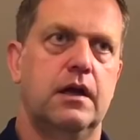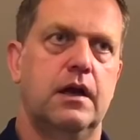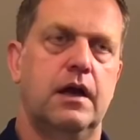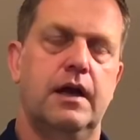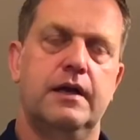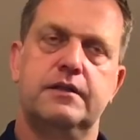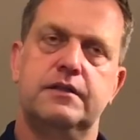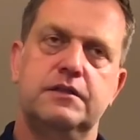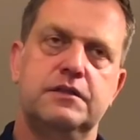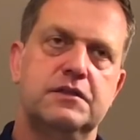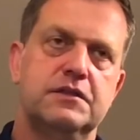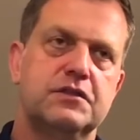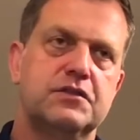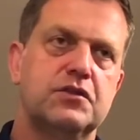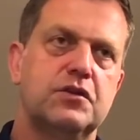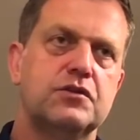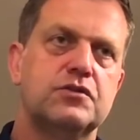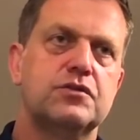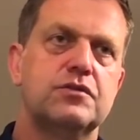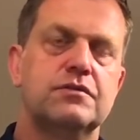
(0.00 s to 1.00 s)
I think it's
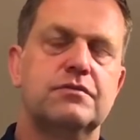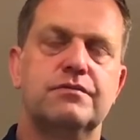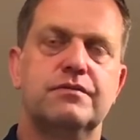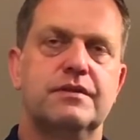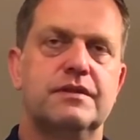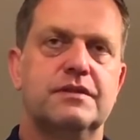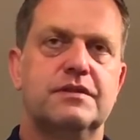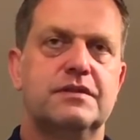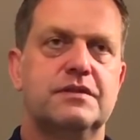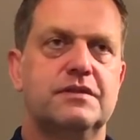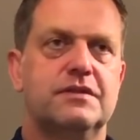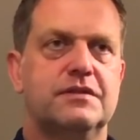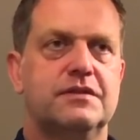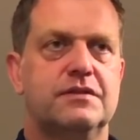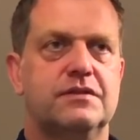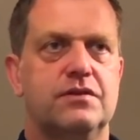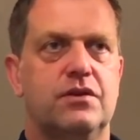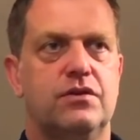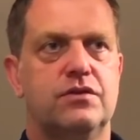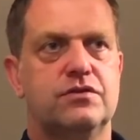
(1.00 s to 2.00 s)

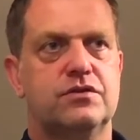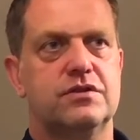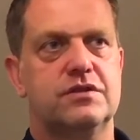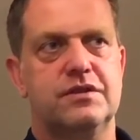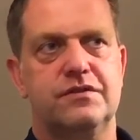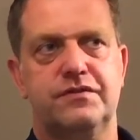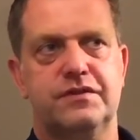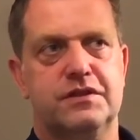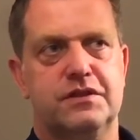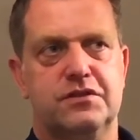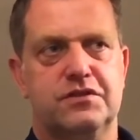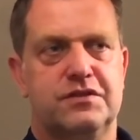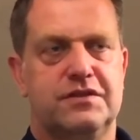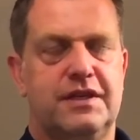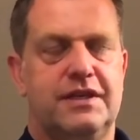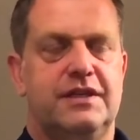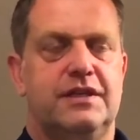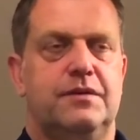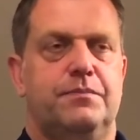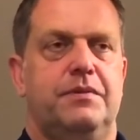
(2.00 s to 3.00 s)
also difficult to
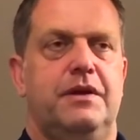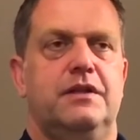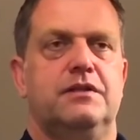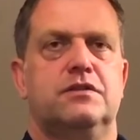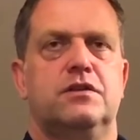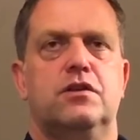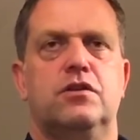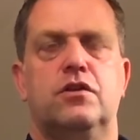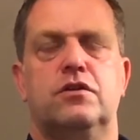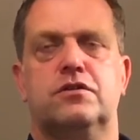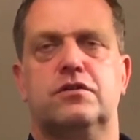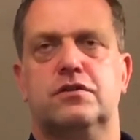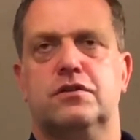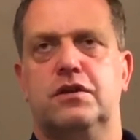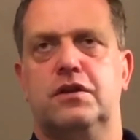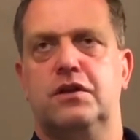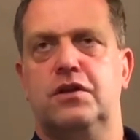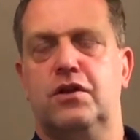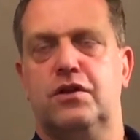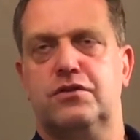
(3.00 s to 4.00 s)
say. It depends a lot
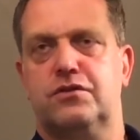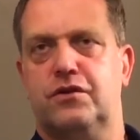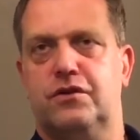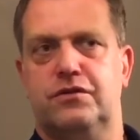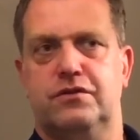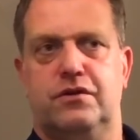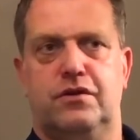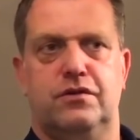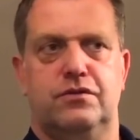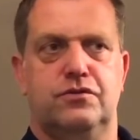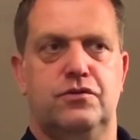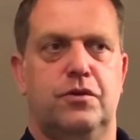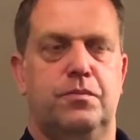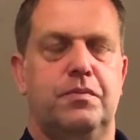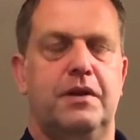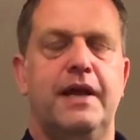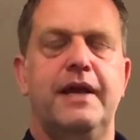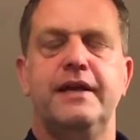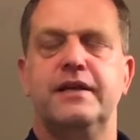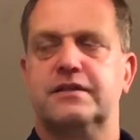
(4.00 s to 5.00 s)
on your
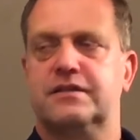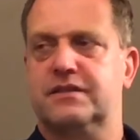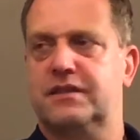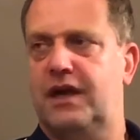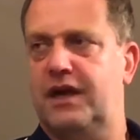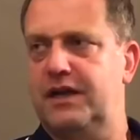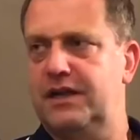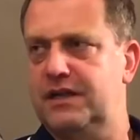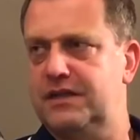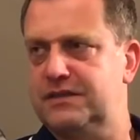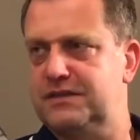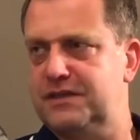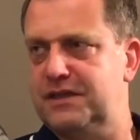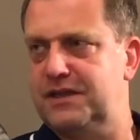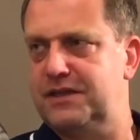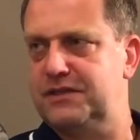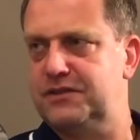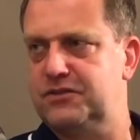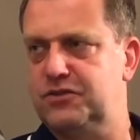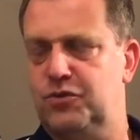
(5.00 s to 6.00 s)
playing style, let's
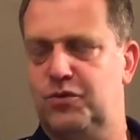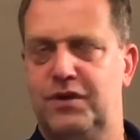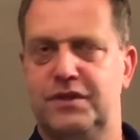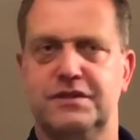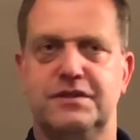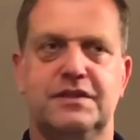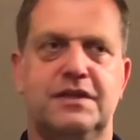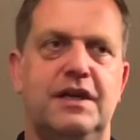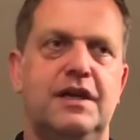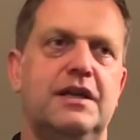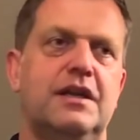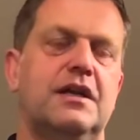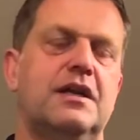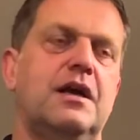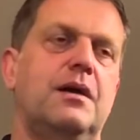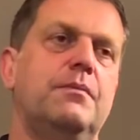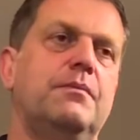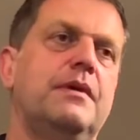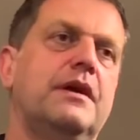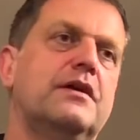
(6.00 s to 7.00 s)
say. So once again, I
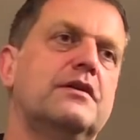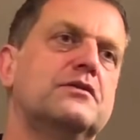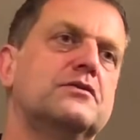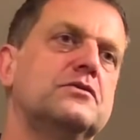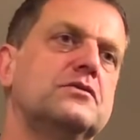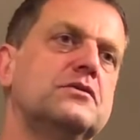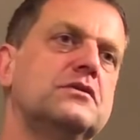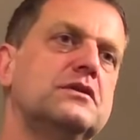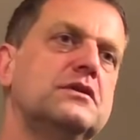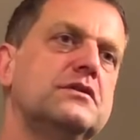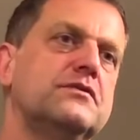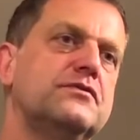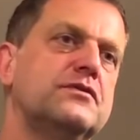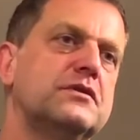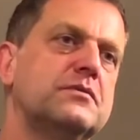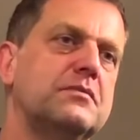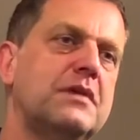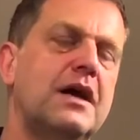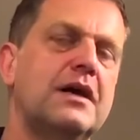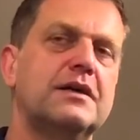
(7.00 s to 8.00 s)
come back to the
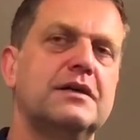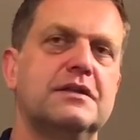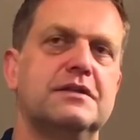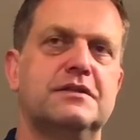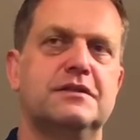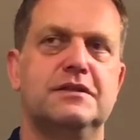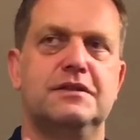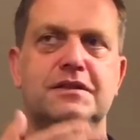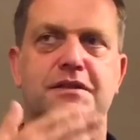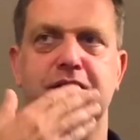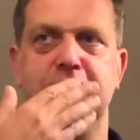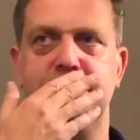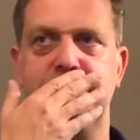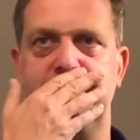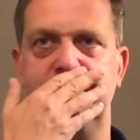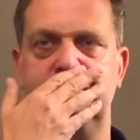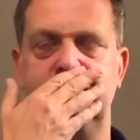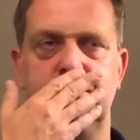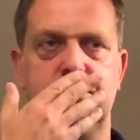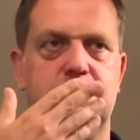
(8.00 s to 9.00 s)
different markets.
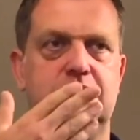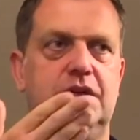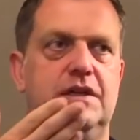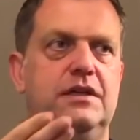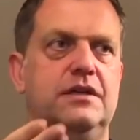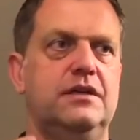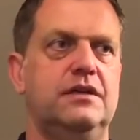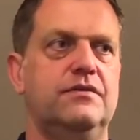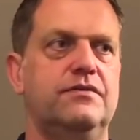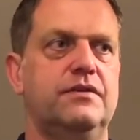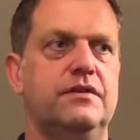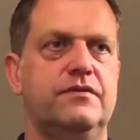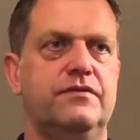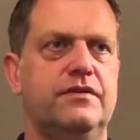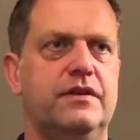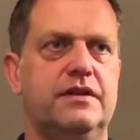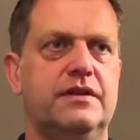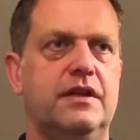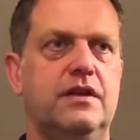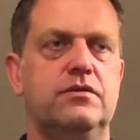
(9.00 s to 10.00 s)
If
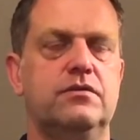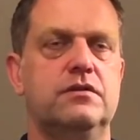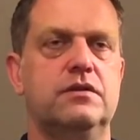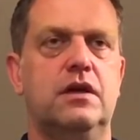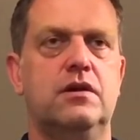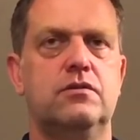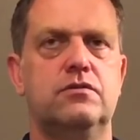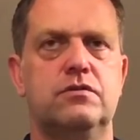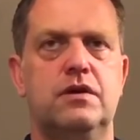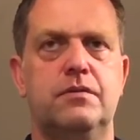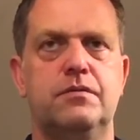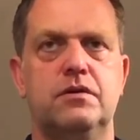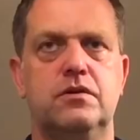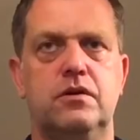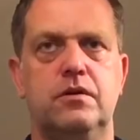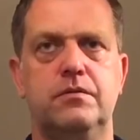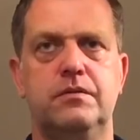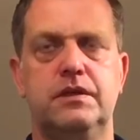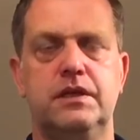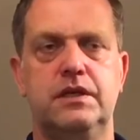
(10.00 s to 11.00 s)
I tell you now rubber
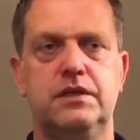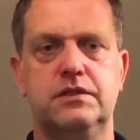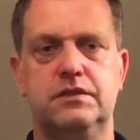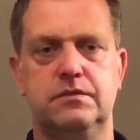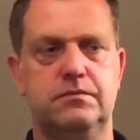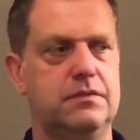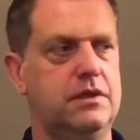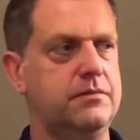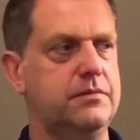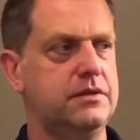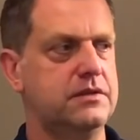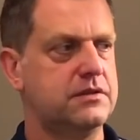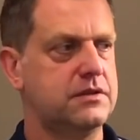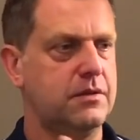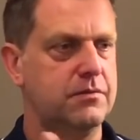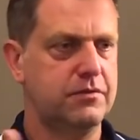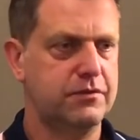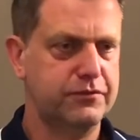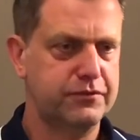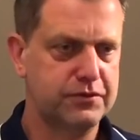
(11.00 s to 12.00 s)
combination, maybe
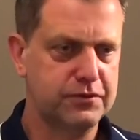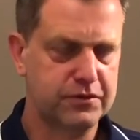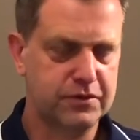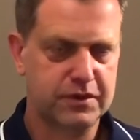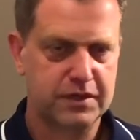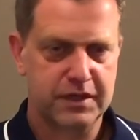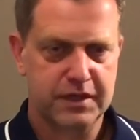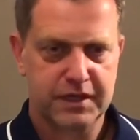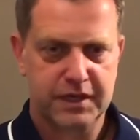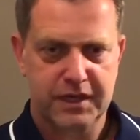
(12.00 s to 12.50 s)
some of your